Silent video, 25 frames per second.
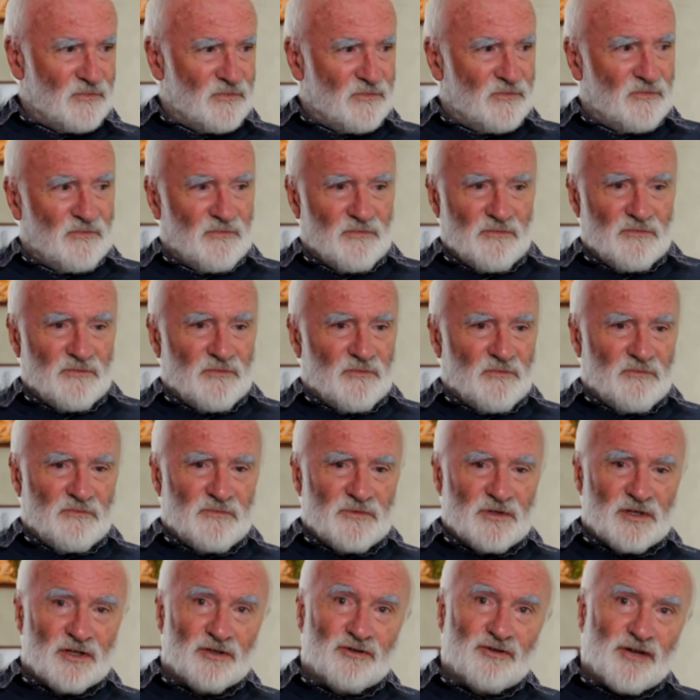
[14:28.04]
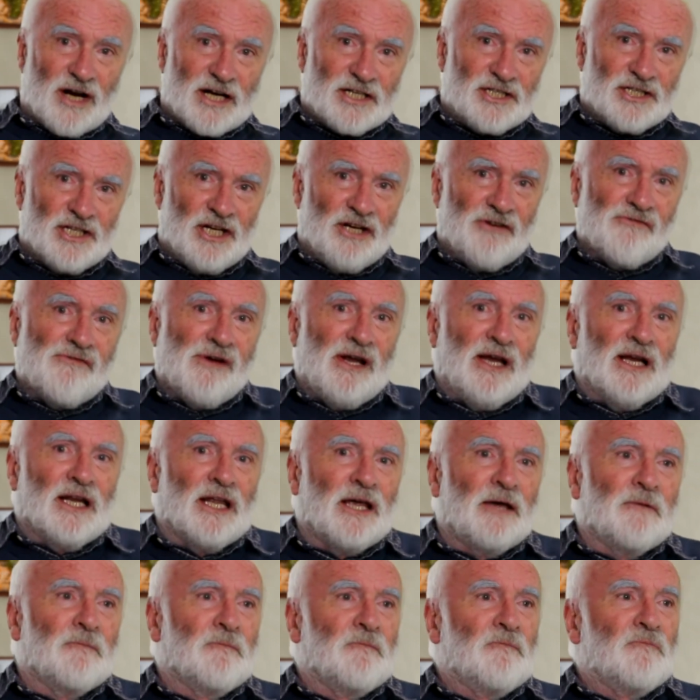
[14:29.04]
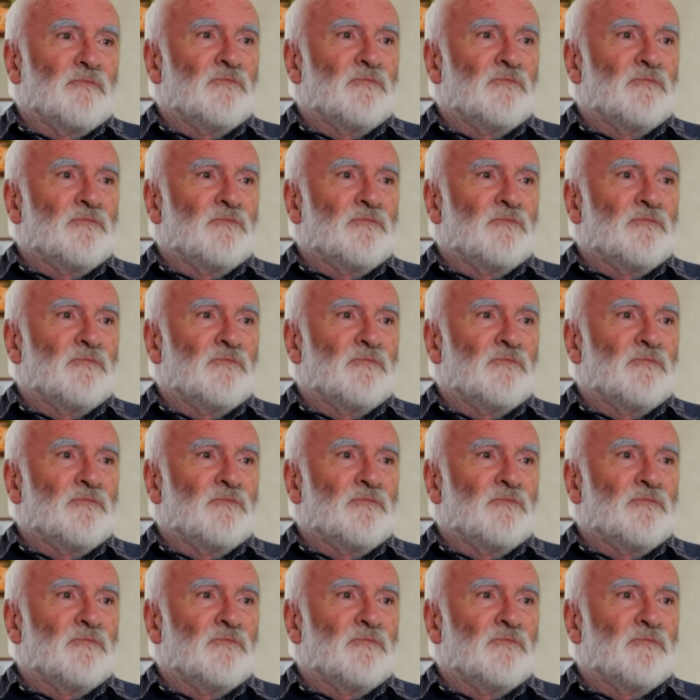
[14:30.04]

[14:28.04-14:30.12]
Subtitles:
It's a tragedy, really.